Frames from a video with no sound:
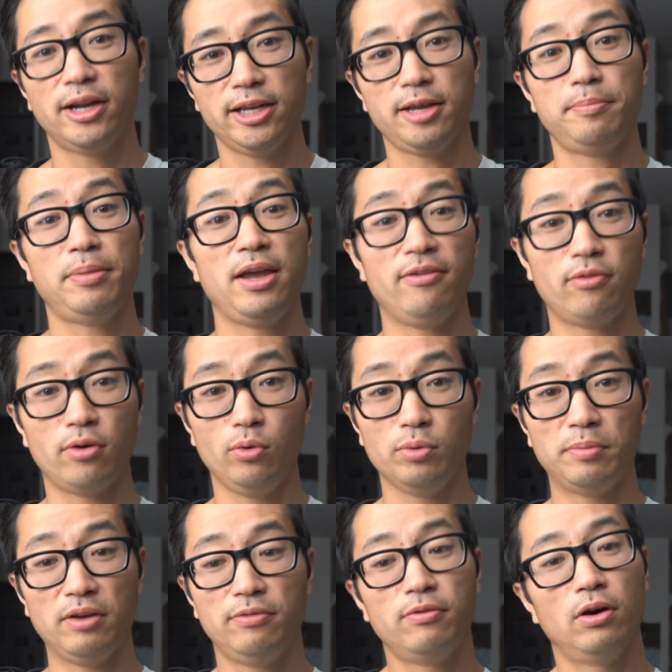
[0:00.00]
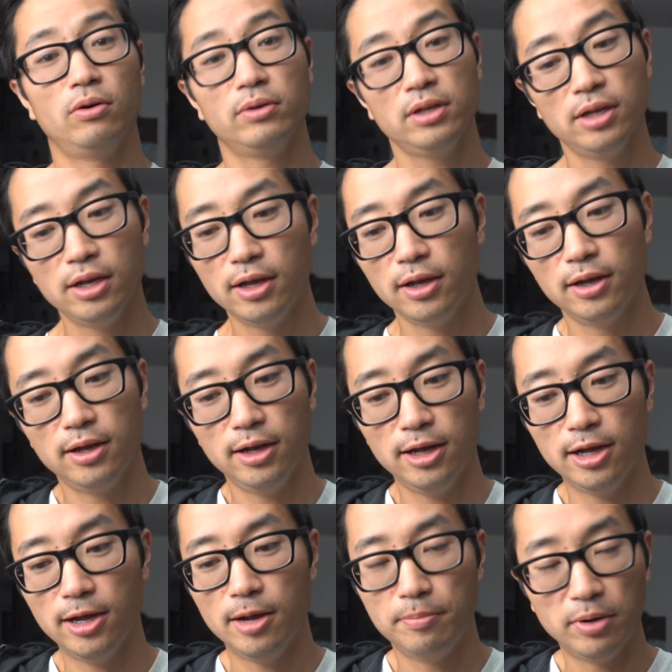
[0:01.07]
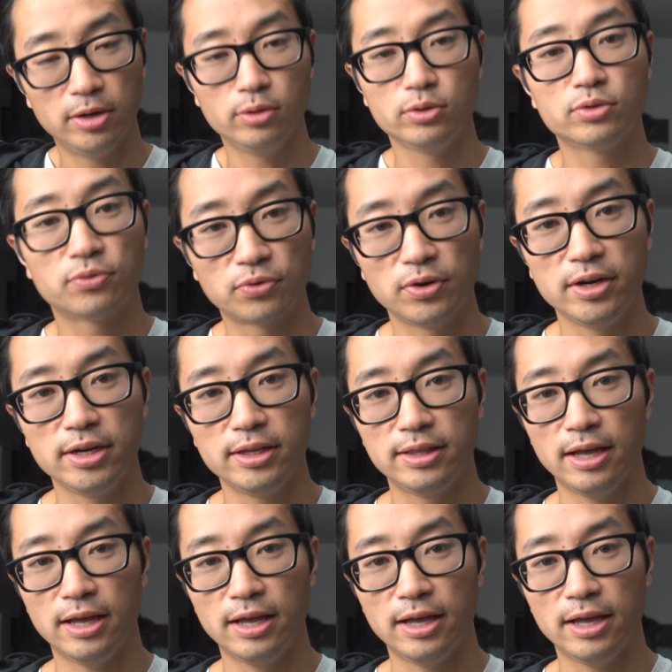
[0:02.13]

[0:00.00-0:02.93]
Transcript: that I could pay for it with my phone, uh, but it was free.